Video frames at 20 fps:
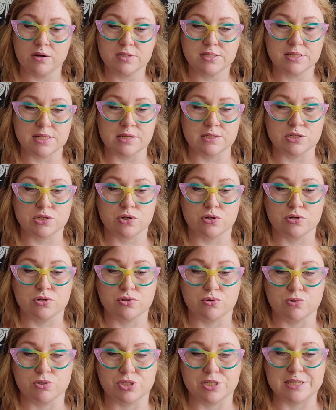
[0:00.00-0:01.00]
sense her
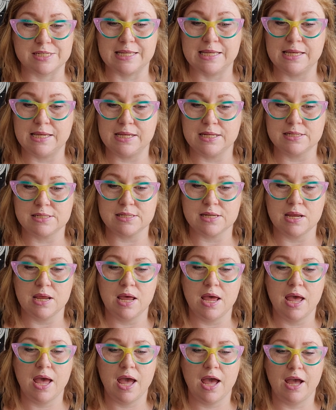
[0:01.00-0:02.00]
torch's heat,
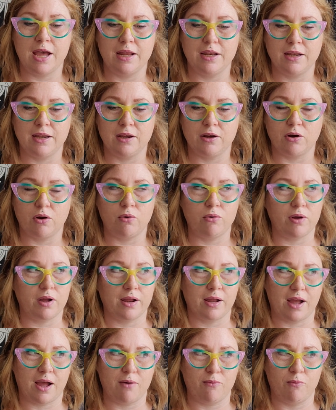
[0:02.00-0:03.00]
and hear. Oh, it
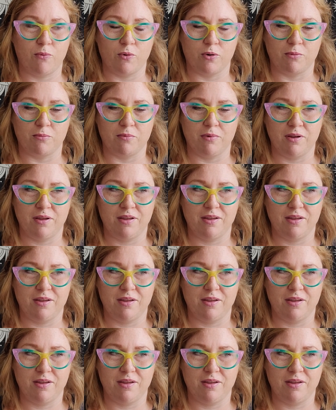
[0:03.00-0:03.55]
got warm.